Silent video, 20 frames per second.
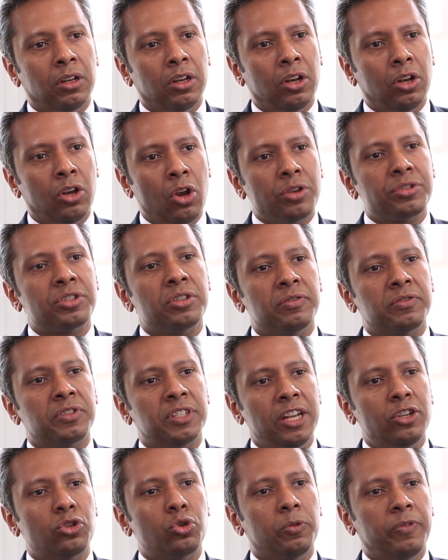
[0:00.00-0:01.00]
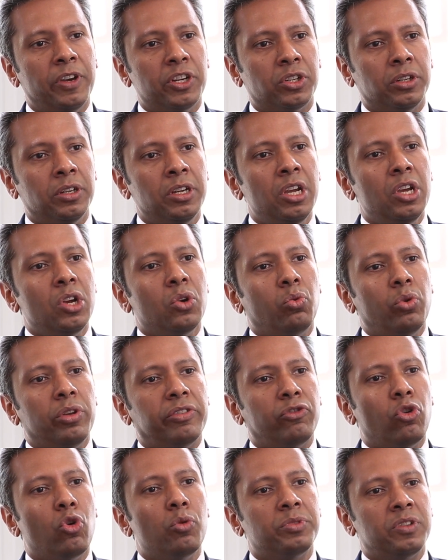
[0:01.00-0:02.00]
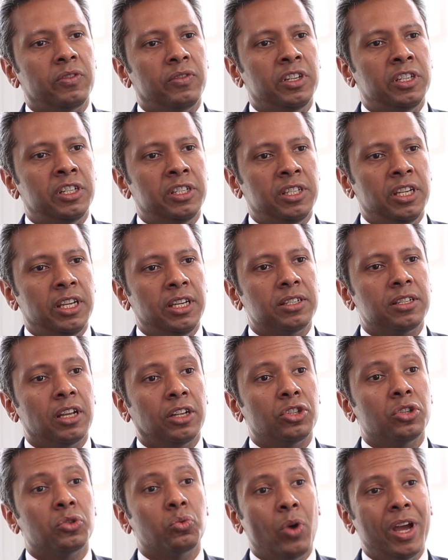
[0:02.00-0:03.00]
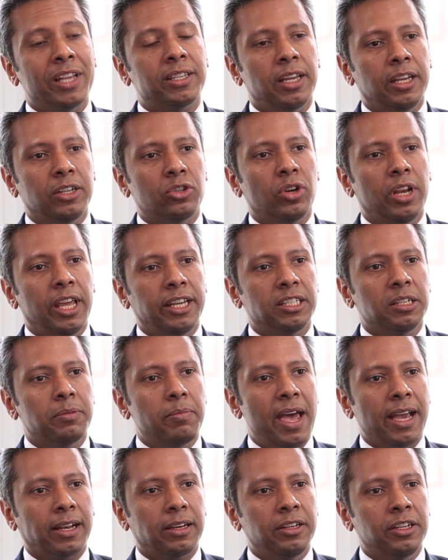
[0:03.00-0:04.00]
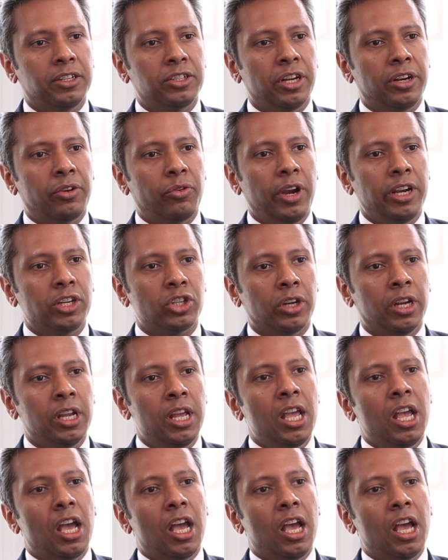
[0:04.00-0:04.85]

loss of central vision with forms of the disease such as wet age-related macular degeneration.